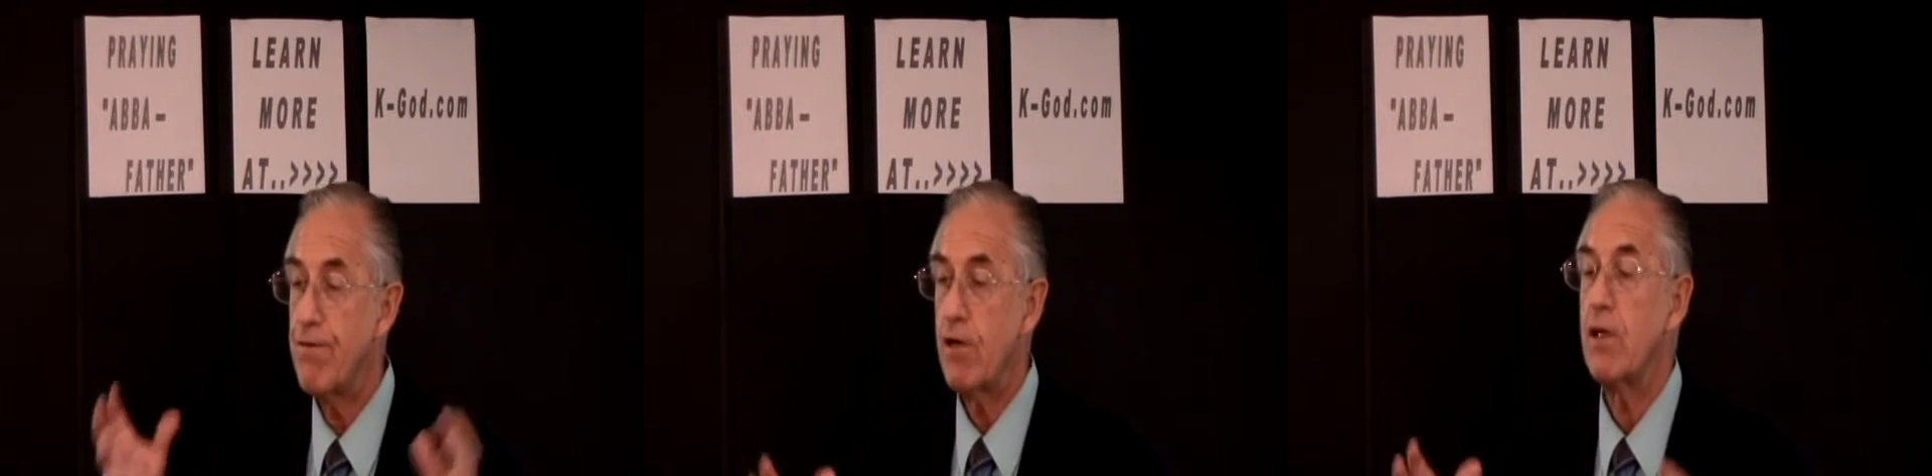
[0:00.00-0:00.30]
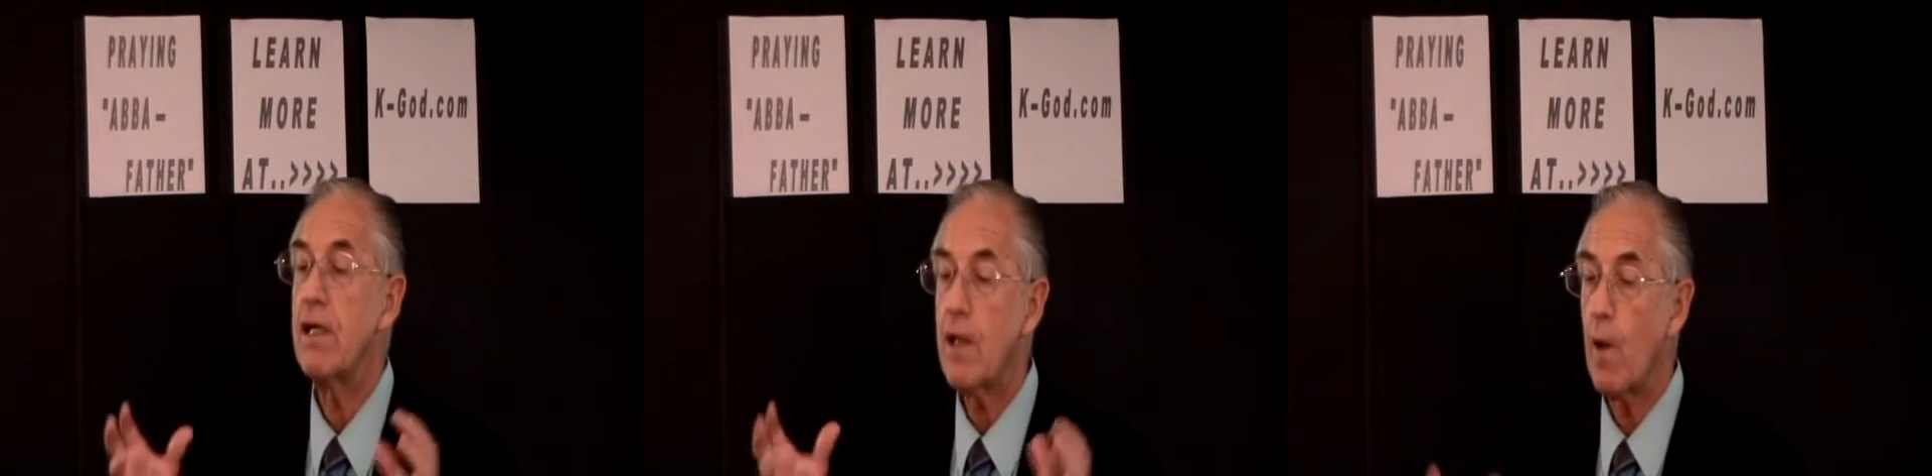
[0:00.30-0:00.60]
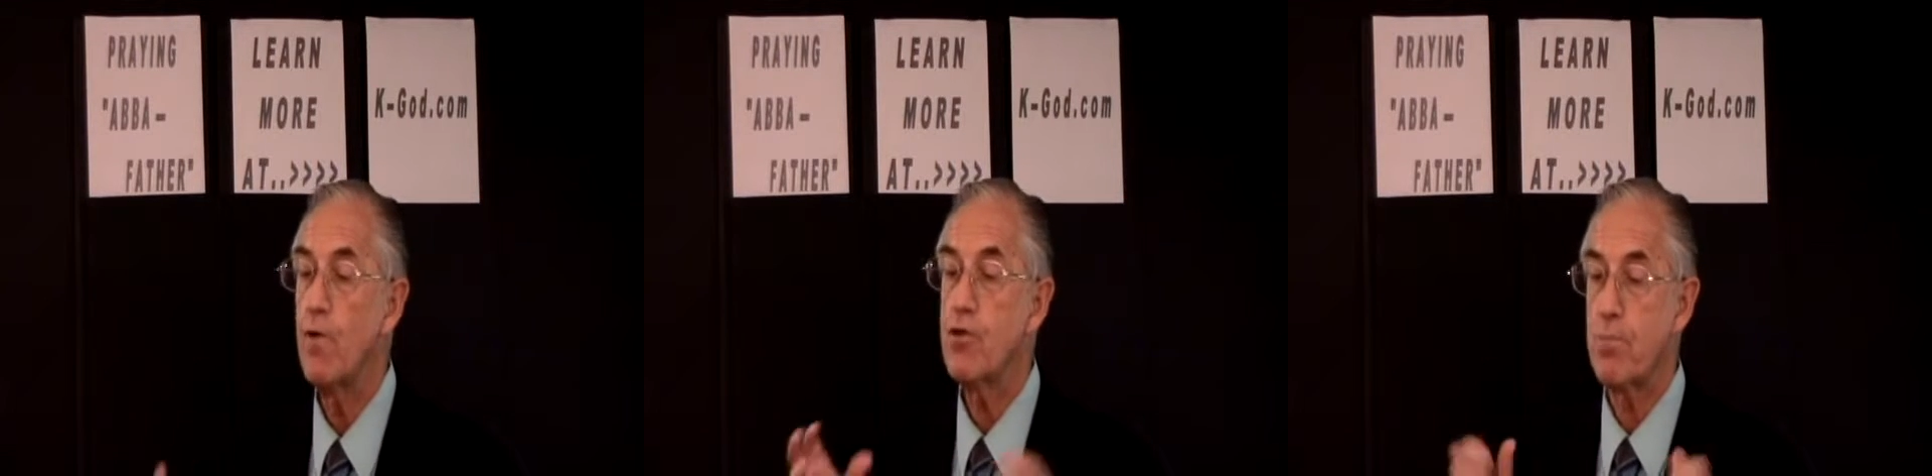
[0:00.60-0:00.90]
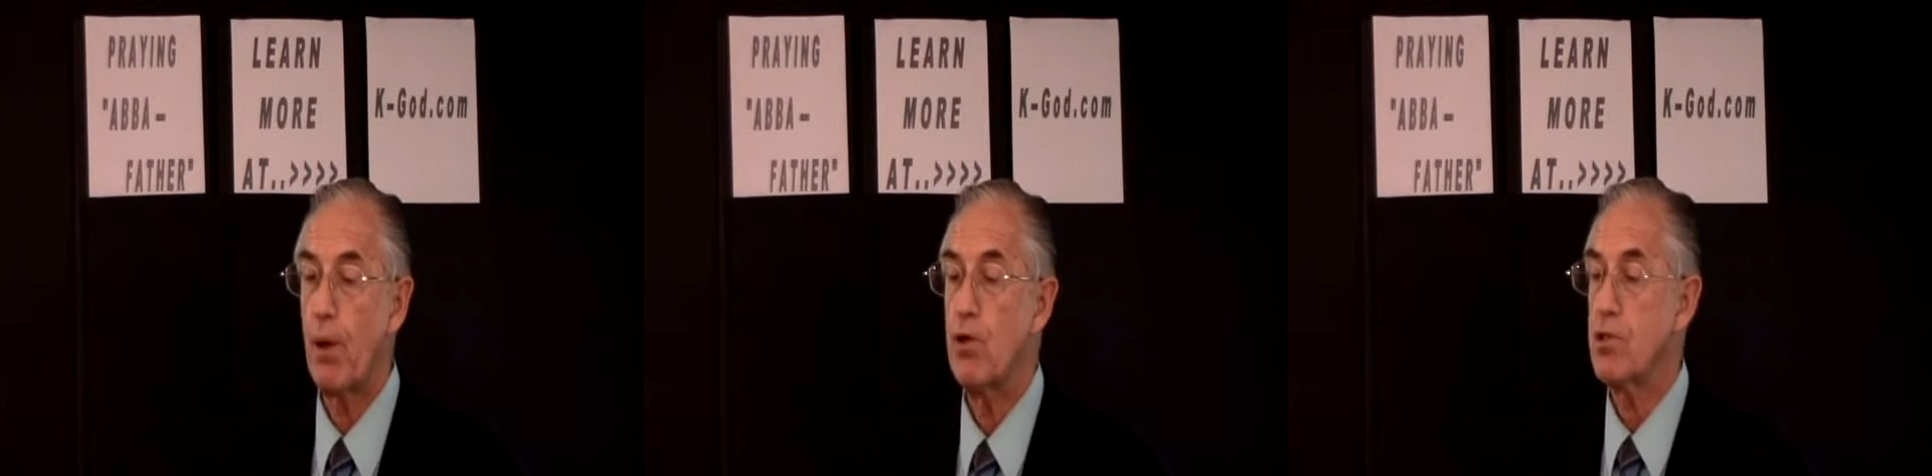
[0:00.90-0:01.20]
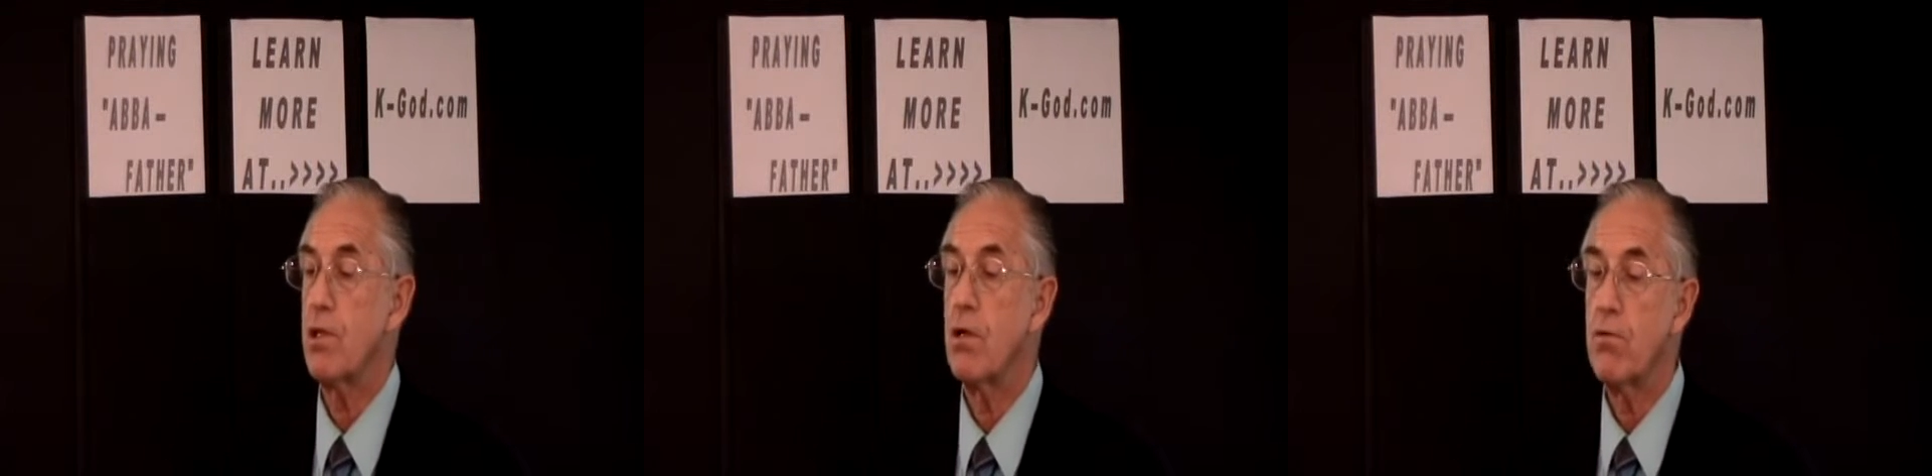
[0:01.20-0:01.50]
very close
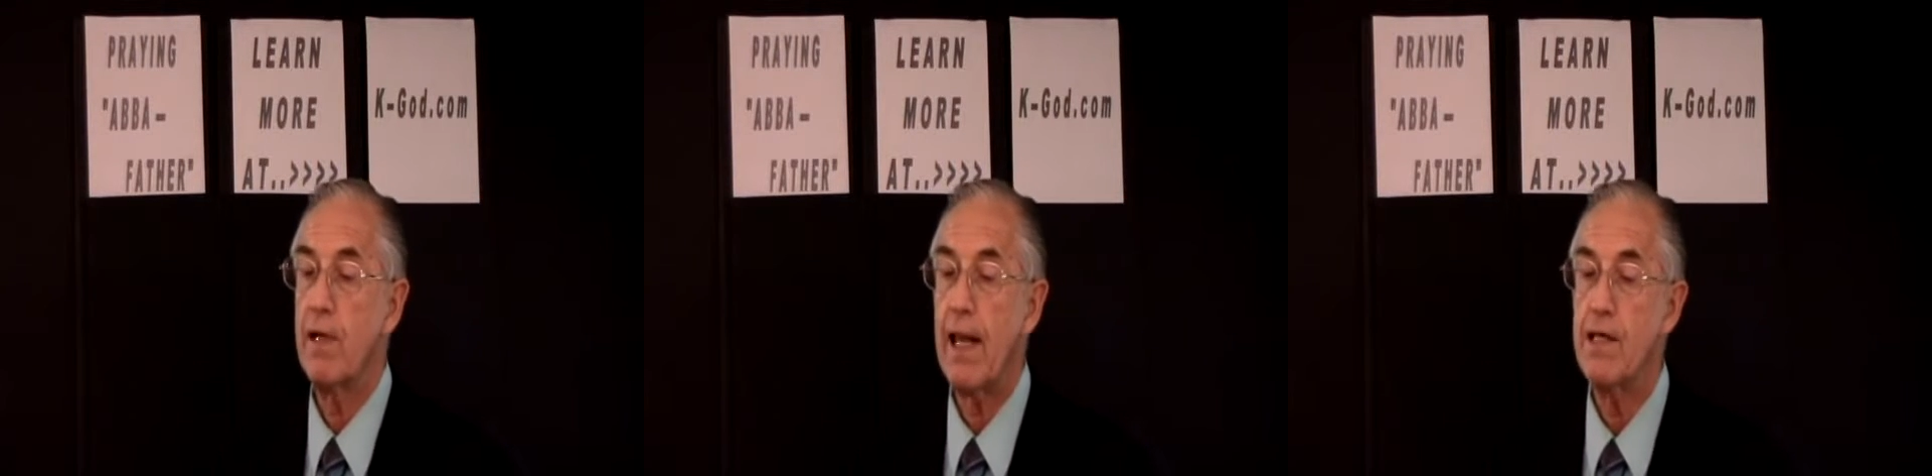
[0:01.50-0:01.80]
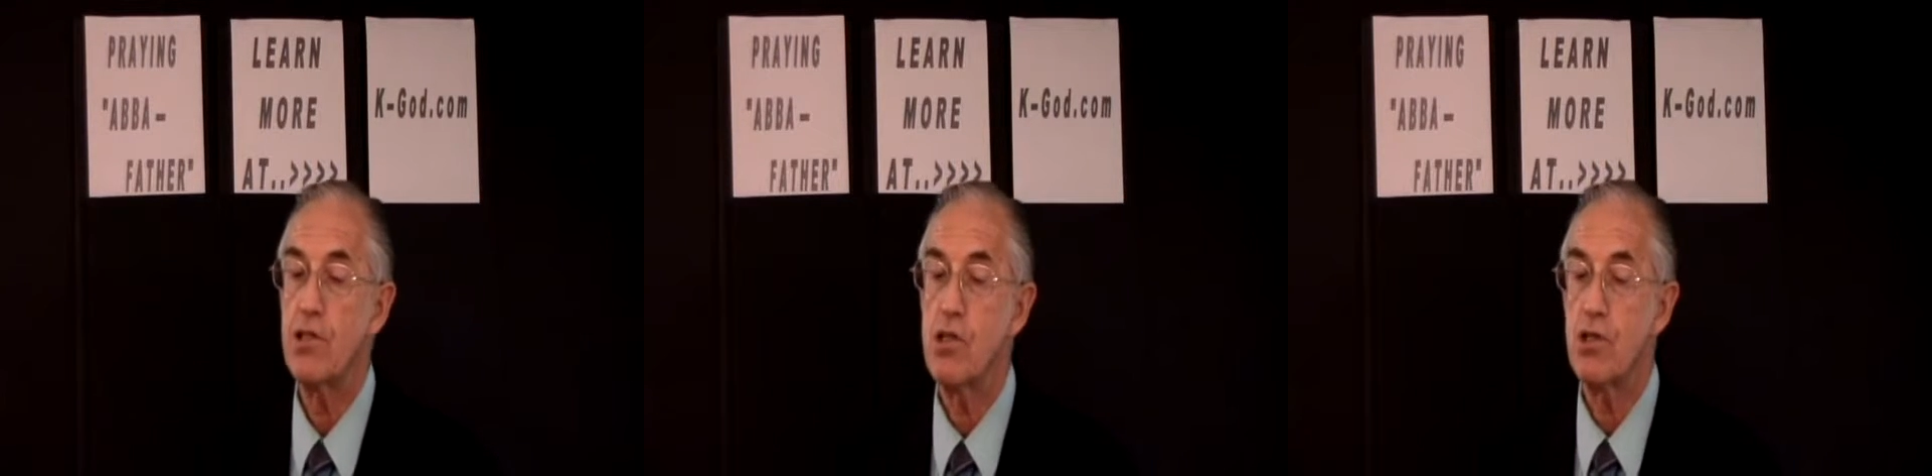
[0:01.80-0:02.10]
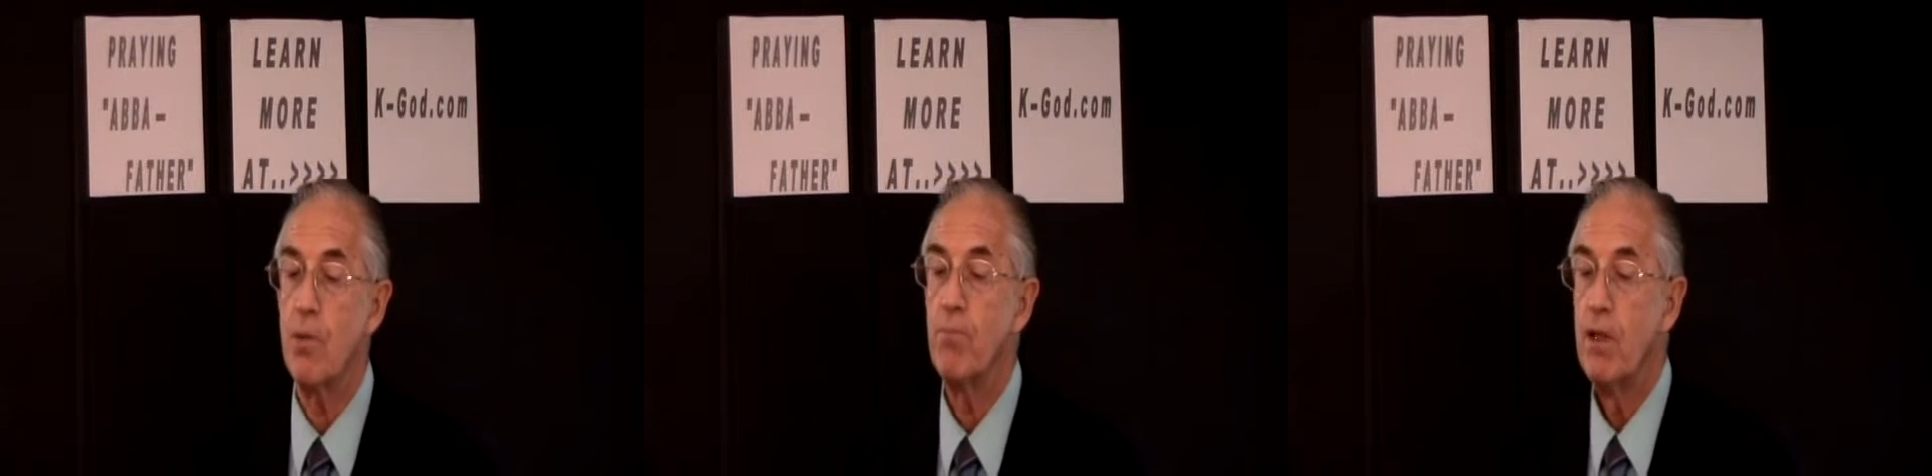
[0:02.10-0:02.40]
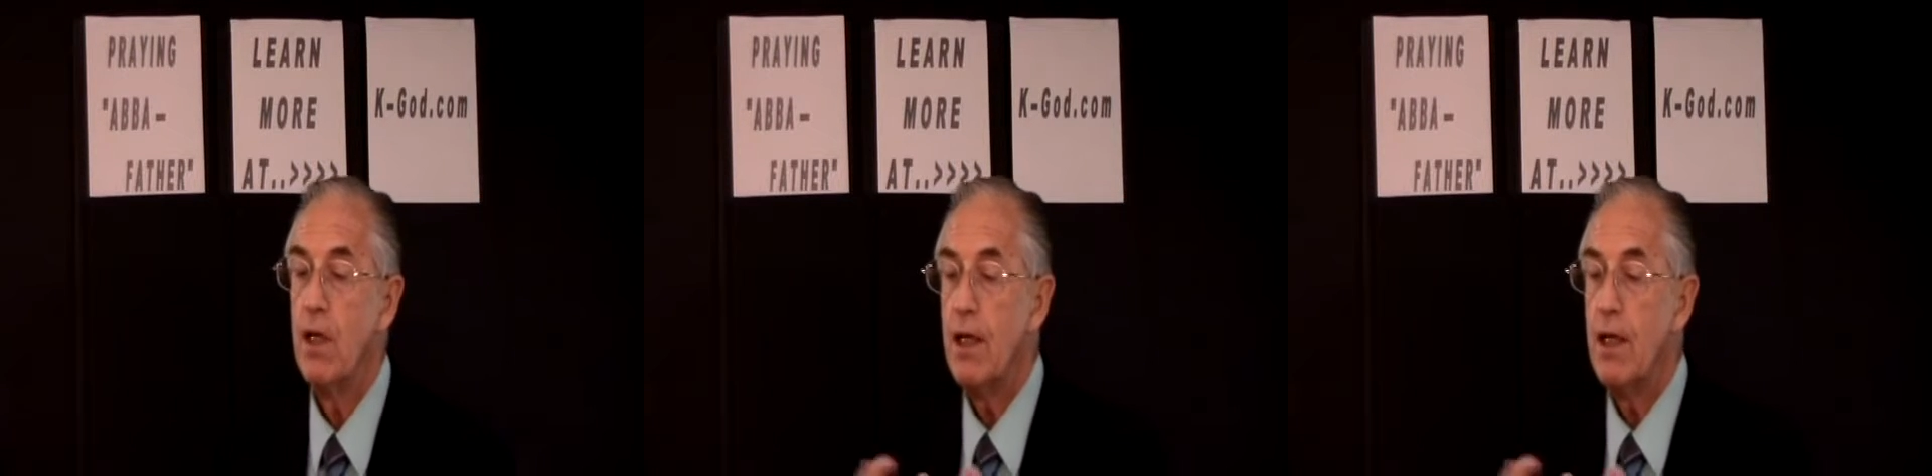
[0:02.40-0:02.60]
personal relationship.